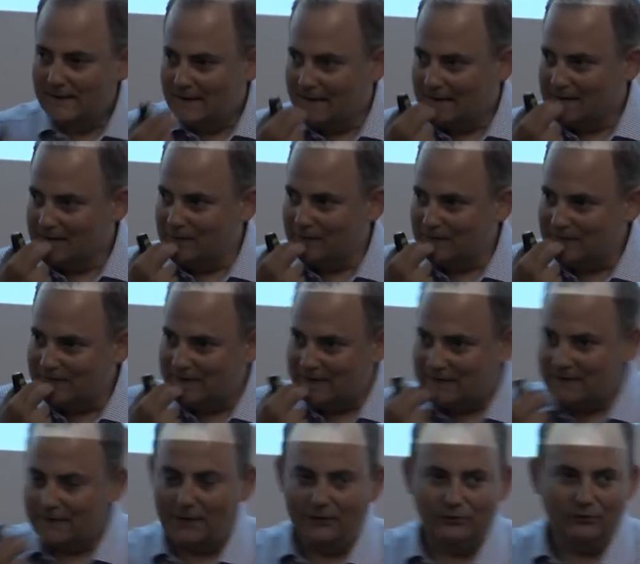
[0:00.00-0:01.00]
I usually
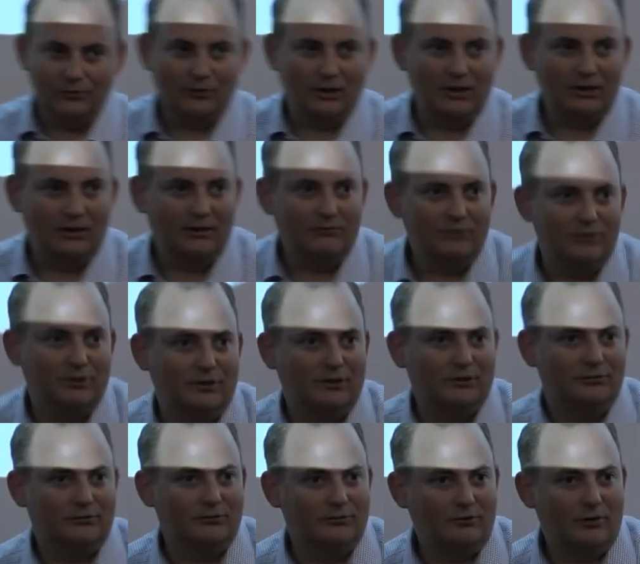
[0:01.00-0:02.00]
think I do great at
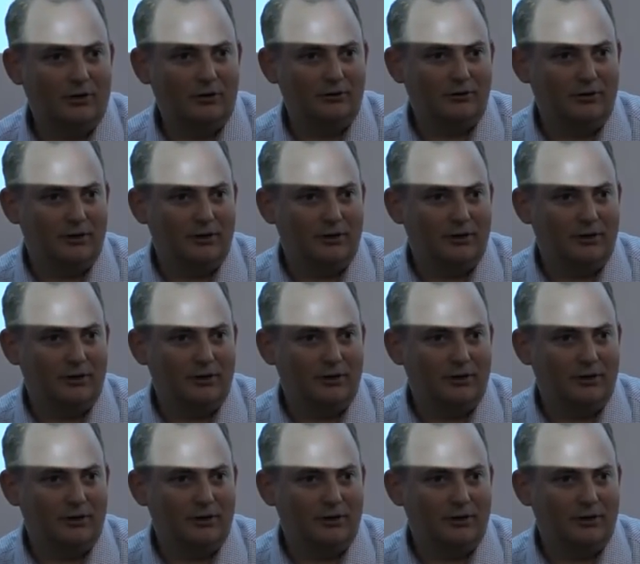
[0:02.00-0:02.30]
everything, so it's hard.